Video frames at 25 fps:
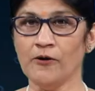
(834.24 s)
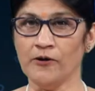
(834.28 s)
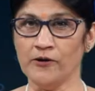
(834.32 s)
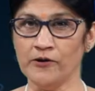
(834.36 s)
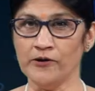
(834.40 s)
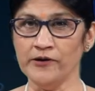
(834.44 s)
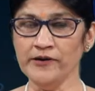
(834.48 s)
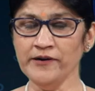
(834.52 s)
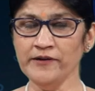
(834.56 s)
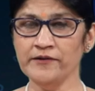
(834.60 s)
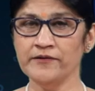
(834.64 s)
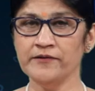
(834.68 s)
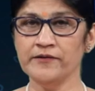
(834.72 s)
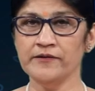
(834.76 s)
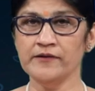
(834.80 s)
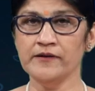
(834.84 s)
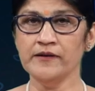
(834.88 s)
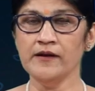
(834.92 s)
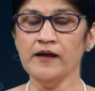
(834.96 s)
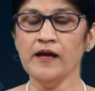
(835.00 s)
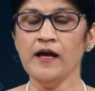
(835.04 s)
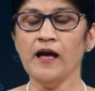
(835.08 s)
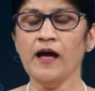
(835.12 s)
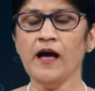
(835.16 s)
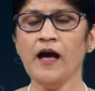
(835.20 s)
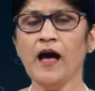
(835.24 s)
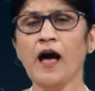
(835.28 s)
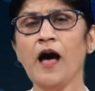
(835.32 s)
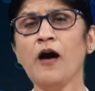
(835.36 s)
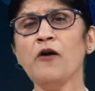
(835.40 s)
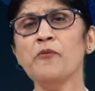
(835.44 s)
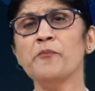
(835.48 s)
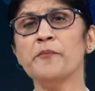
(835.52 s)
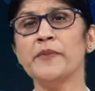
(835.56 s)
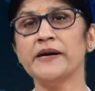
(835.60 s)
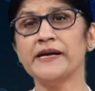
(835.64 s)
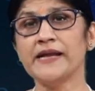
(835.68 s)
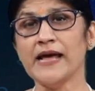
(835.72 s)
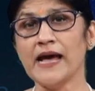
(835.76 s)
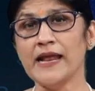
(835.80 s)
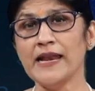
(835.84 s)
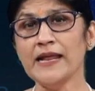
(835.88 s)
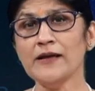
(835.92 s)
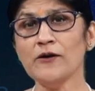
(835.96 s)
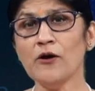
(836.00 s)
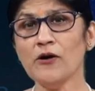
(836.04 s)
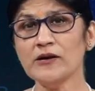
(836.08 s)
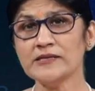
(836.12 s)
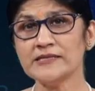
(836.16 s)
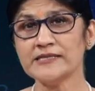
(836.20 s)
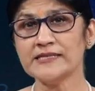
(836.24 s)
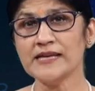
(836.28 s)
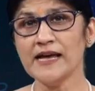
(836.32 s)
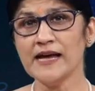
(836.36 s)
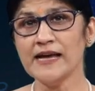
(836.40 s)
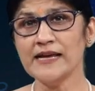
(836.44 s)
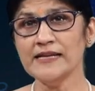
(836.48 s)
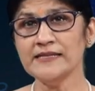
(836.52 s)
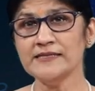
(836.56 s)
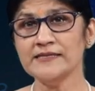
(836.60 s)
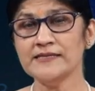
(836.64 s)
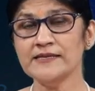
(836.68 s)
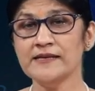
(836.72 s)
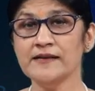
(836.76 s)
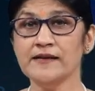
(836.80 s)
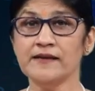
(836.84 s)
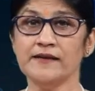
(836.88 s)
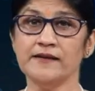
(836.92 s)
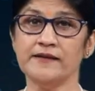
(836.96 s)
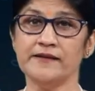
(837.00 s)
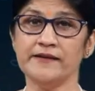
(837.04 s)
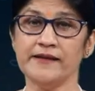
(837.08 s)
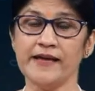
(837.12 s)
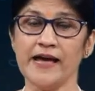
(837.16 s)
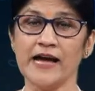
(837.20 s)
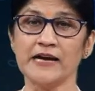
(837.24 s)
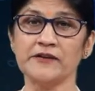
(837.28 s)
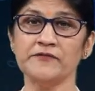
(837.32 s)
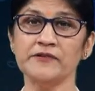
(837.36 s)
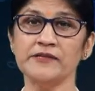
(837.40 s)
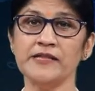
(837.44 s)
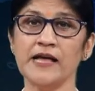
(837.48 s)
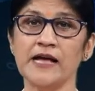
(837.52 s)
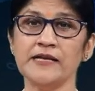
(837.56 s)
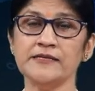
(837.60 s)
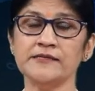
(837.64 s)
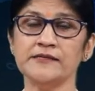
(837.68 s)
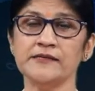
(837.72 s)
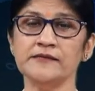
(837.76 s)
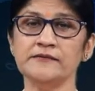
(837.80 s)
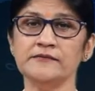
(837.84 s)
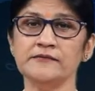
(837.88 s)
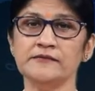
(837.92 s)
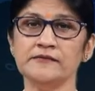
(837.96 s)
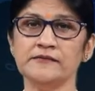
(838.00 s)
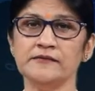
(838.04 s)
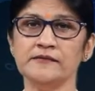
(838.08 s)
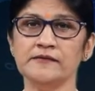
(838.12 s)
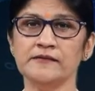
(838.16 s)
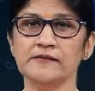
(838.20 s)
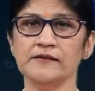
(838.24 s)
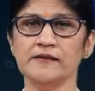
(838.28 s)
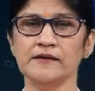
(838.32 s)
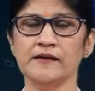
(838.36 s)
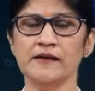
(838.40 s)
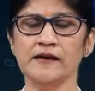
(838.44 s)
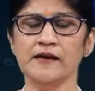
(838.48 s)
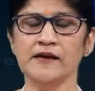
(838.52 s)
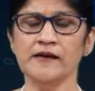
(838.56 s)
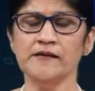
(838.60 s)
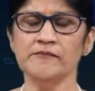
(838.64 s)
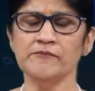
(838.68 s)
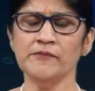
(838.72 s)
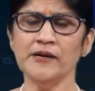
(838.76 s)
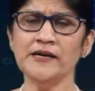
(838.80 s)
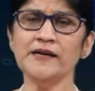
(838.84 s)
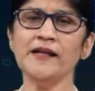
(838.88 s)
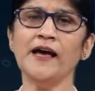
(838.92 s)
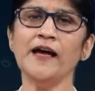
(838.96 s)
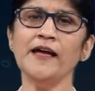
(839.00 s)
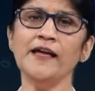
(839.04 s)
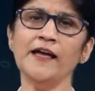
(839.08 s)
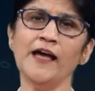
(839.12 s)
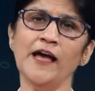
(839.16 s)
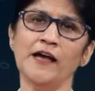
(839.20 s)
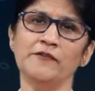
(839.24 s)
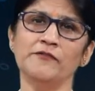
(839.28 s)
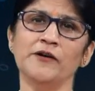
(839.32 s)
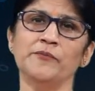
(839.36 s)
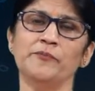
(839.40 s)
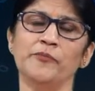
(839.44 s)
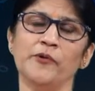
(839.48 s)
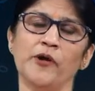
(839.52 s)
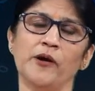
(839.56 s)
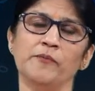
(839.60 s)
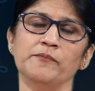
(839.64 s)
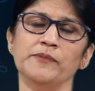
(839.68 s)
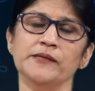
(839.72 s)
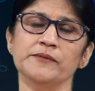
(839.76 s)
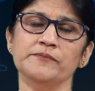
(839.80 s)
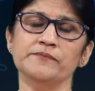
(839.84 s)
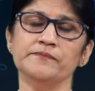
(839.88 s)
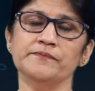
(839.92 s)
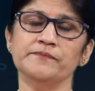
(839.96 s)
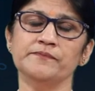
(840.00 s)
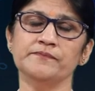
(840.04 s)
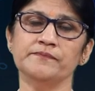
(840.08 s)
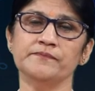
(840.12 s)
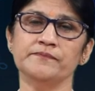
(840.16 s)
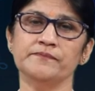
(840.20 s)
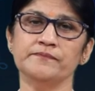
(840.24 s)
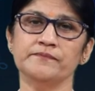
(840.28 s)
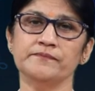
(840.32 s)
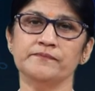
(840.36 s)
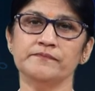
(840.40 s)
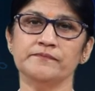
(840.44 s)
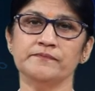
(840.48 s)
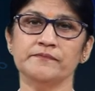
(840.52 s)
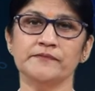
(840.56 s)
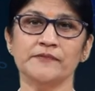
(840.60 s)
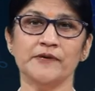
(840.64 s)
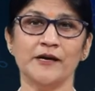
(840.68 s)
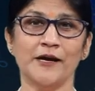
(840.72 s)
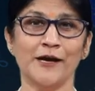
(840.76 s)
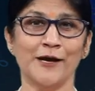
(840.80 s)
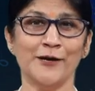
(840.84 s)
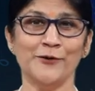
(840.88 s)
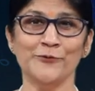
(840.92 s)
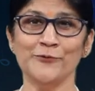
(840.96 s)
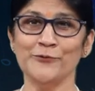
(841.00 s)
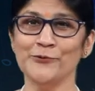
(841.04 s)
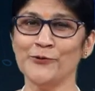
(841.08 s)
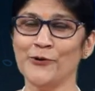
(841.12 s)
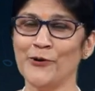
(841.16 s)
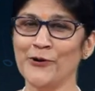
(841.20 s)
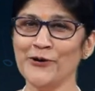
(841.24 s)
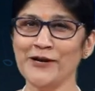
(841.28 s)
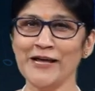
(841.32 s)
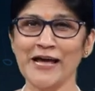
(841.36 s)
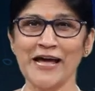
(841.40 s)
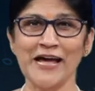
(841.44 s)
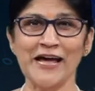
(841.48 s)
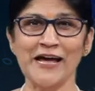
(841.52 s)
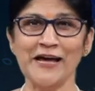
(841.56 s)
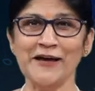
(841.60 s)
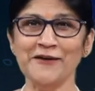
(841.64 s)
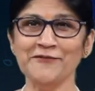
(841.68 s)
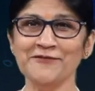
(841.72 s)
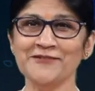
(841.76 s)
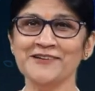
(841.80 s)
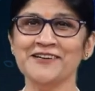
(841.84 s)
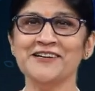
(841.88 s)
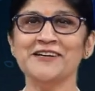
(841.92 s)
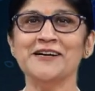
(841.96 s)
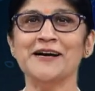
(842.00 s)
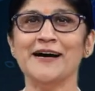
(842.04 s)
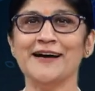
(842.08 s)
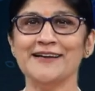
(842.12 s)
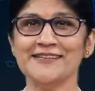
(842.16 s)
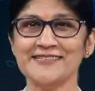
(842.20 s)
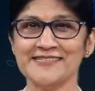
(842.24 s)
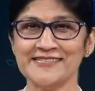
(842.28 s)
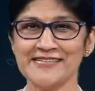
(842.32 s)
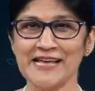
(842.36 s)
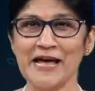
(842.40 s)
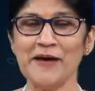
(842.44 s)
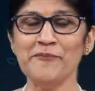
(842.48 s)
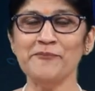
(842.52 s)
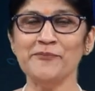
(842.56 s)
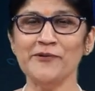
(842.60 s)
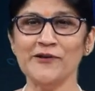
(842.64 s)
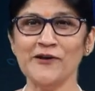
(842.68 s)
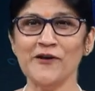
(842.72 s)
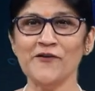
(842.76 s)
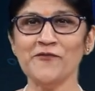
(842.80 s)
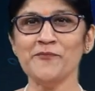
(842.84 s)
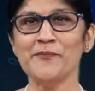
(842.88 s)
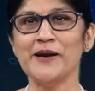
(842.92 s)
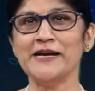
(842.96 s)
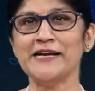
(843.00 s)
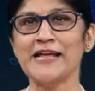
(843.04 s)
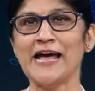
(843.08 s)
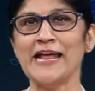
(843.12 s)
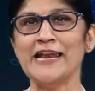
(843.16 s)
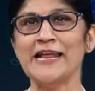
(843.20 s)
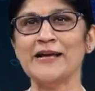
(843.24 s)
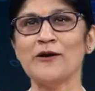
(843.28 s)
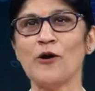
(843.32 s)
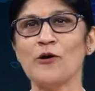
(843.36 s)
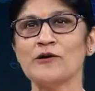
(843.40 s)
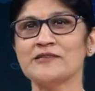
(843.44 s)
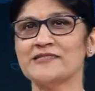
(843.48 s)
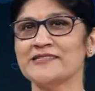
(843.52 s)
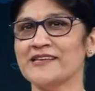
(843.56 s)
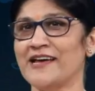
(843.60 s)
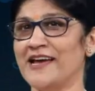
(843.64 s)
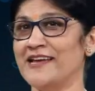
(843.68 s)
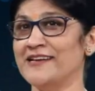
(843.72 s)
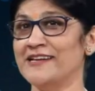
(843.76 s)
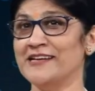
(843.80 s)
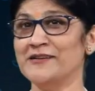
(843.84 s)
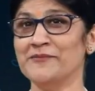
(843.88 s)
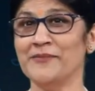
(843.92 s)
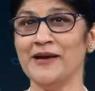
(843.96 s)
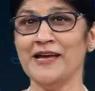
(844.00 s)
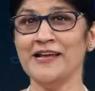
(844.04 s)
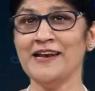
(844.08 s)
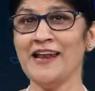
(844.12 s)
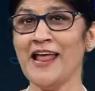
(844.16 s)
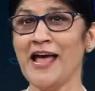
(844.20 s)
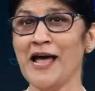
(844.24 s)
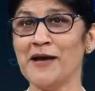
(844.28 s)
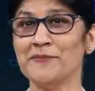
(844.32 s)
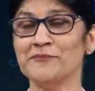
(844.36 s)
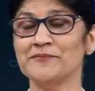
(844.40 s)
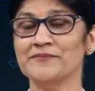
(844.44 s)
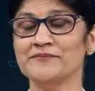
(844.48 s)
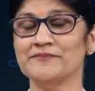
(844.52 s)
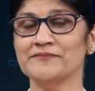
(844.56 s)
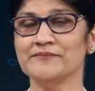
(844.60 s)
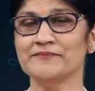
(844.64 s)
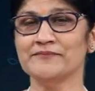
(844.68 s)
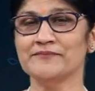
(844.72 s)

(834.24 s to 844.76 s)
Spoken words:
or how metallic oxides react with acids. But I have a problem. I do not have a sample of metallic oxide in my lab.